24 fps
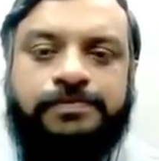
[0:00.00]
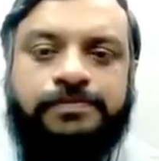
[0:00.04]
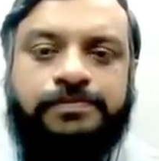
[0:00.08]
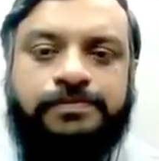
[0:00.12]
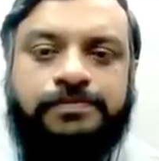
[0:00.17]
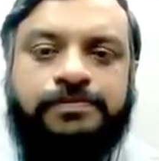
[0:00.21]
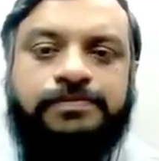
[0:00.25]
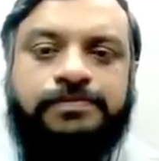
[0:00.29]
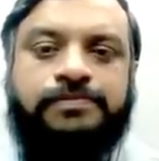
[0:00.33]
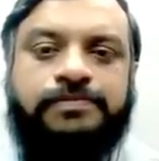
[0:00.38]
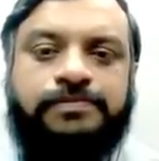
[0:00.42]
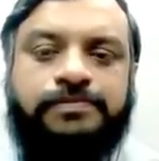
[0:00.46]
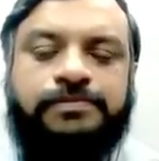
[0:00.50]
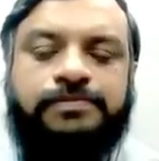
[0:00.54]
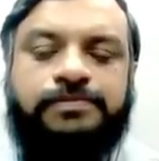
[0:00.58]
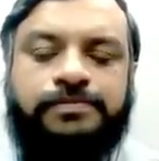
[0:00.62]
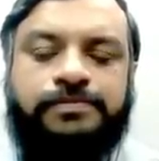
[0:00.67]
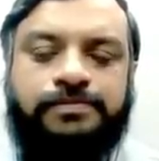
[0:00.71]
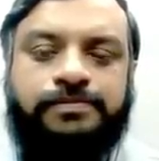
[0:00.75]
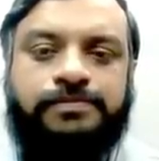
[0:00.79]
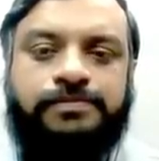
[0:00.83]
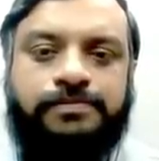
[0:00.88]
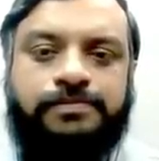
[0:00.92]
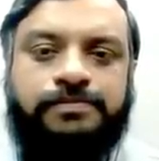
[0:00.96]

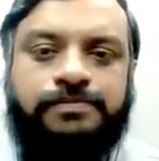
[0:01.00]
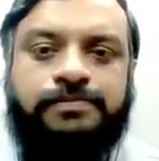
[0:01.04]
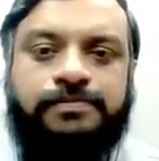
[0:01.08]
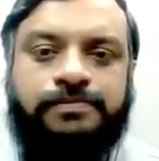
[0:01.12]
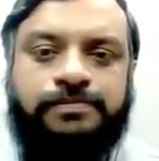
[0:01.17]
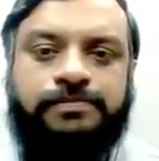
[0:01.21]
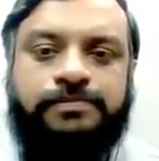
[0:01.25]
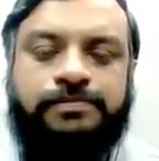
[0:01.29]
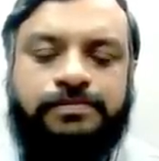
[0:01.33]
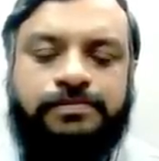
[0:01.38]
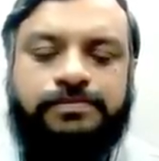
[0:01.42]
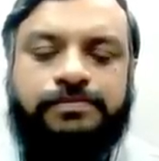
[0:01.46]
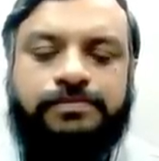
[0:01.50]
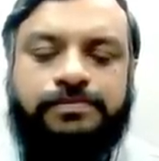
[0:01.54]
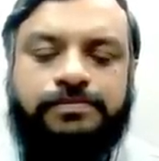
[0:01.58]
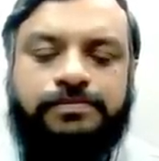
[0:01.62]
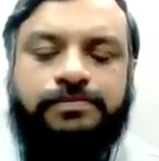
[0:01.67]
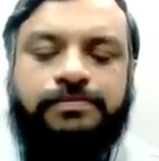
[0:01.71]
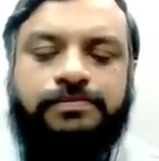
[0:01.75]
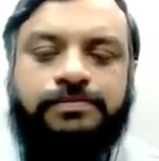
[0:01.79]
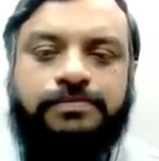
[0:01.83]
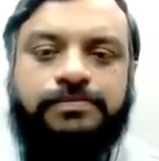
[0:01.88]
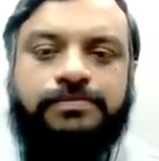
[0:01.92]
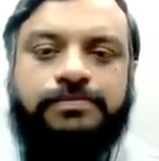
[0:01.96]

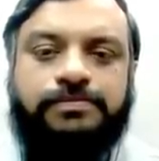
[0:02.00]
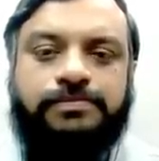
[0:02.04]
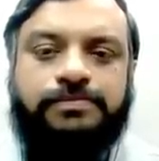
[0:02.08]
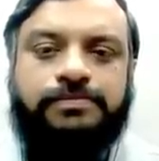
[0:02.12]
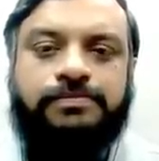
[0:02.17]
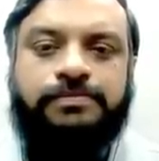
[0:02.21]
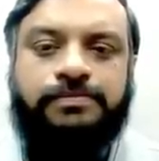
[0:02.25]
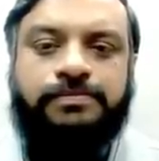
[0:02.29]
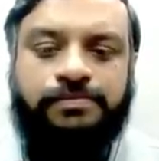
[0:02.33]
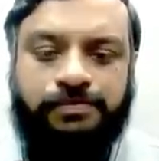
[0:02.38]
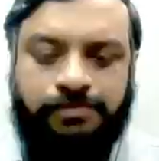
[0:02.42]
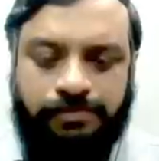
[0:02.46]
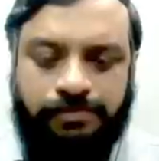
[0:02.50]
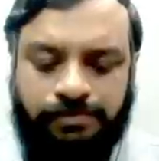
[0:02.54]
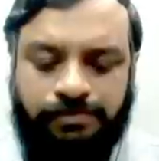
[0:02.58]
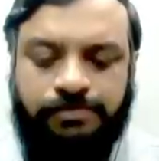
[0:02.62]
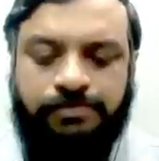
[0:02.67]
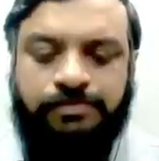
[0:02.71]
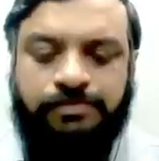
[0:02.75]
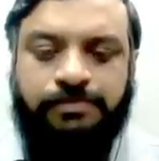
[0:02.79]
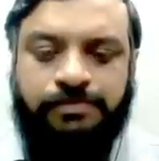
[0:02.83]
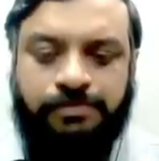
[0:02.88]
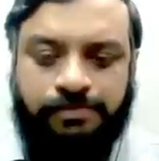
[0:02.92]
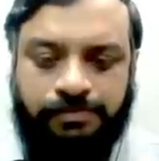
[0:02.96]

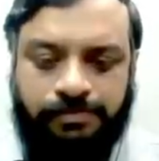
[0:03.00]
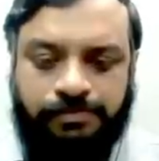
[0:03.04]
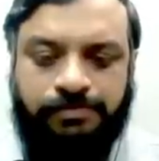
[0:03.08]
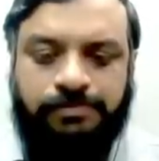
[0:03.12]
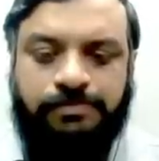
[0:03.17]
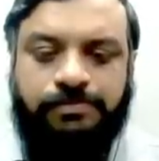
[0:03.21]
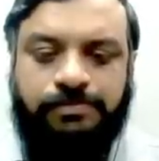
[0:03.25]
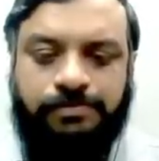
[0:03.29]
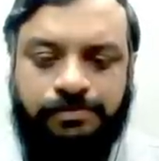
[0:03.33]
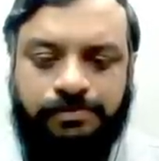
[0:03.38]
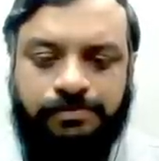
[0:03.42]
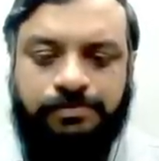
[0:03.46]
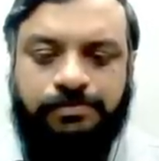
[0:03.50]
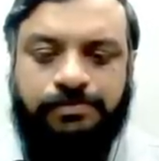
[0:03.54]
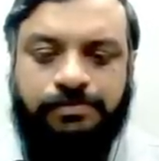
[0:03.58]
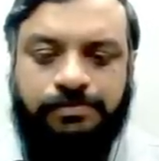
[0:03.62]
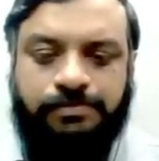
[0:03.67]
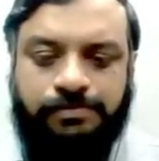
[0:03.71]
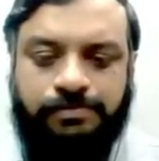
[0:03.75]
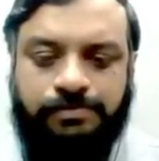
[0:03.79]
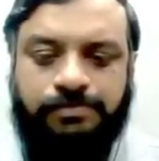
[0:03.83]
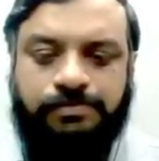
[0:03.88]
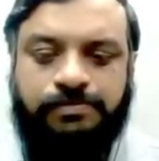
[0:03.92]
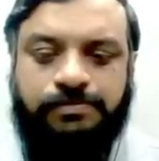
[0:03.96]

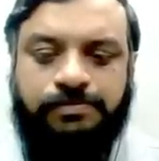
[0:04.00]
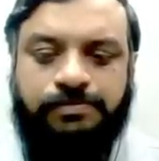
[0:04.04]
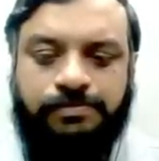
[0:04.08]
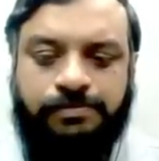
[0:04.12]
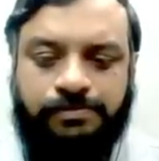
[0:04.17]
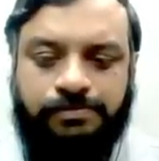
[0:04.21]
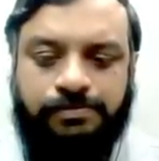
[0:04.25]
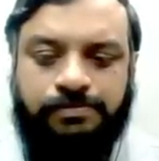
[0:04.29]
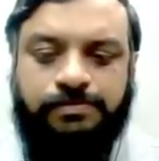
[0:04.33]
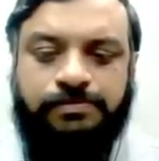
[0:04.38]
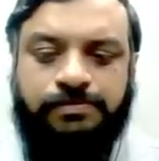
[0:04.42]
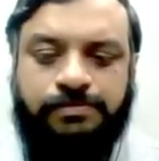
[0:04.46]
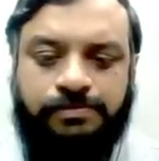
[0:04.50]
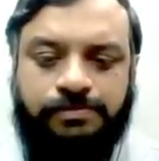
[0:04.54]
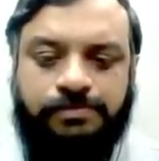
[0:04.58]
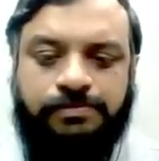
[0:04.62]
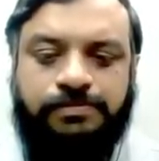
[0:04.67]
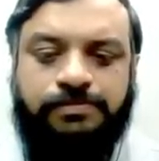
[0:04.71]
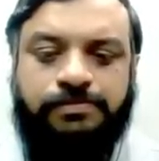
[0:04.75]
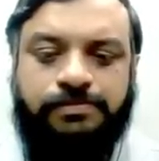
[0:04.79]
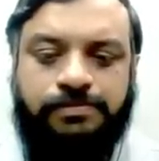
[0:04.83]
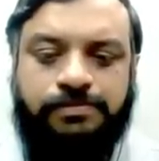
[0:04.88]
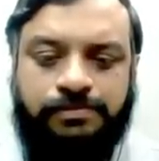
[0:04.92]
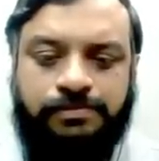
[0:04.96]

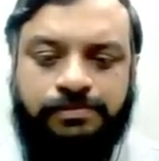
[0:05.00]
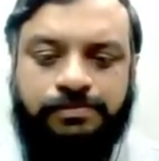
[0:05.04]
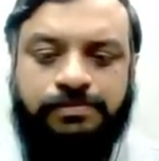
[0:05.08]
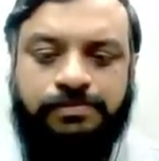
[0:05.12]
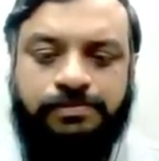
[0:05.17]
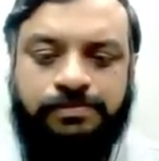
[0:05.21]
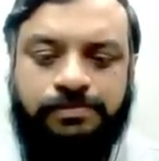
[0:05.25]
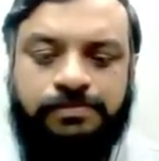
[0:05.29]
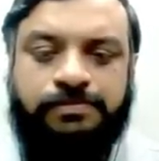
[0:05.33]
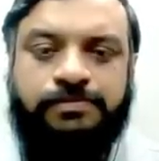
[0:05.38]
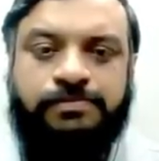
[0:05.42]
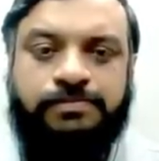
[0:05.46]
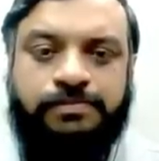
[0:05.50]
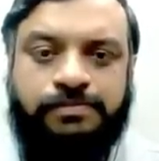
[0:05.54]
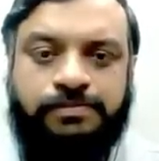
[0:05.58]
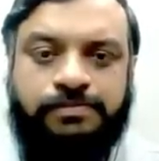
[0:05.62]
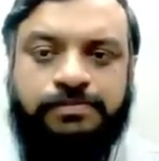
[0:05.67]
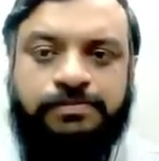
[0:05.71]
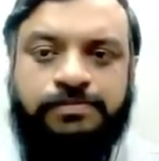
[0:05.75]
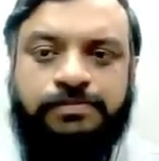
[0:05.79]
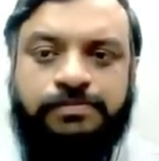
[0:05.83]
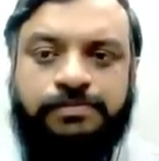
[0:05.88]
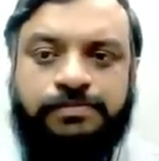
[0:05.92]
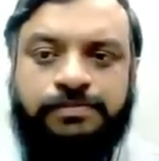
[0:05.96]

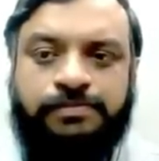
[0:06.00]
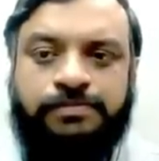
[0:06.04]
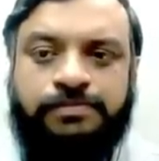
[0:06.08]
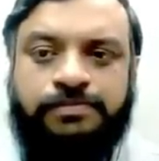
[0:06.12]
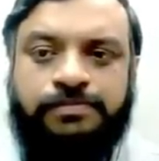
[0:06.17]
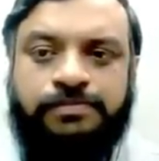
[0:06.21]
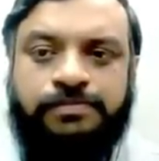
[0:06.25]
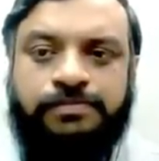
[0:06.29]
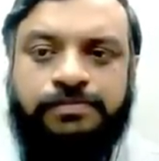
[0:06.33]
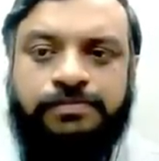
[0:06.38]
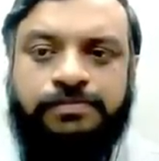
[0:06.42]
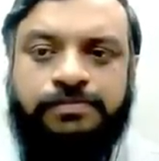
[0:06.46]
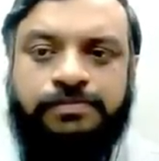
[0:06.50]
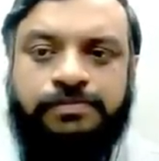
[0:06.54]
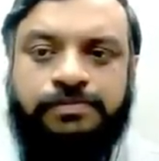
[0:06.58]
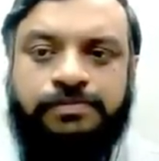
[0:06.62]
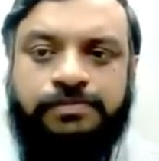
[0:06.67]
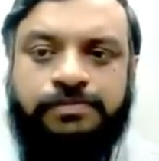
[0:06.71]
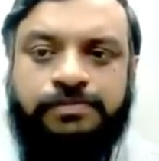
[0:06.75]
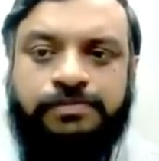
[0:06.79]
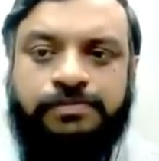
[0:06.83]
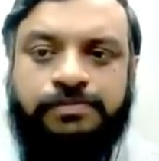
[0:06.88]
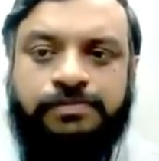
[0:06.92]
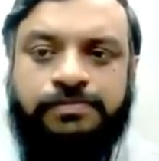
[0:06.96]

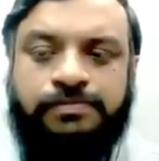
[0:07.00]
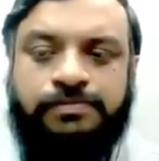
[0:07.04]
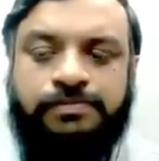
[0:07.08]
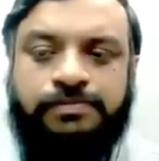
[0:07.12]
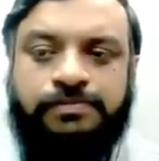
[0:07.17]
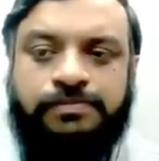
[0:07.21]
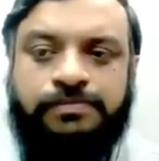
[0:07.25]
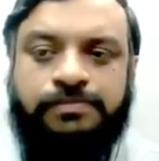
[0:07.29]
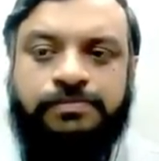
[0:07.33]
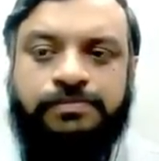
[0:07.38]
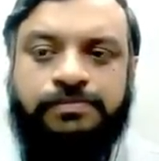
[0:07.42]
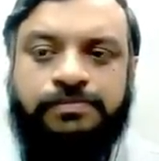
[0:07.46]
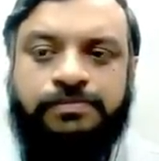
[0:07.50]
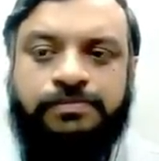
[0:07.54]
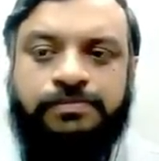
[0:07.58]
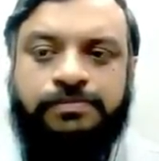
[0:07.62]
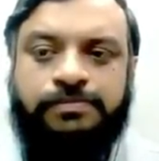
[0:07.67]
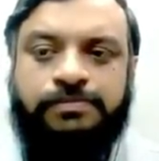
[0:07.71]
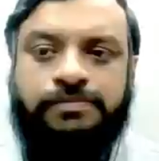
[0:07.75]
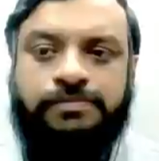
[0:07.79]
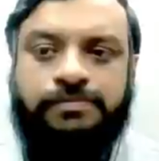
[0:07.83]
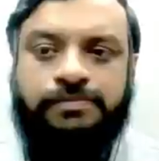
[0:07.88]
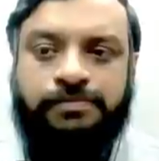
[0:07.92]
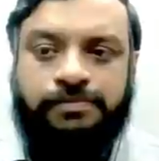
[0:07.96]
(not speaking)